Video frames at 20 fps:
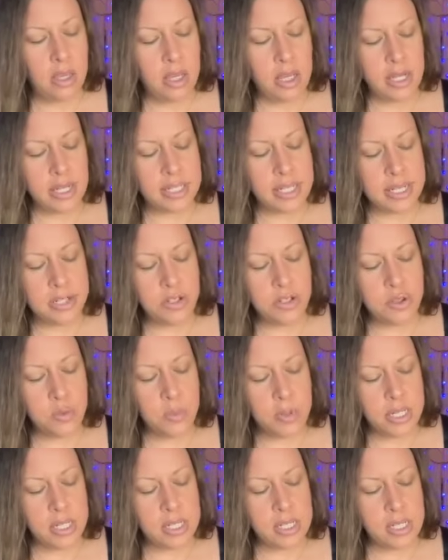because I just
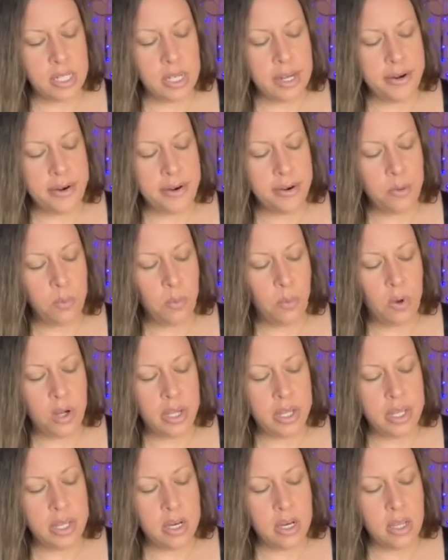wanted to hear
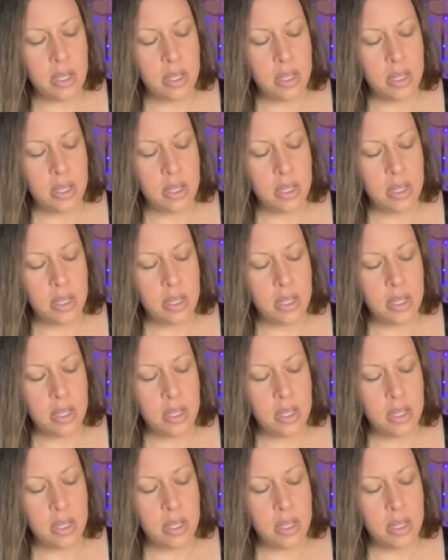what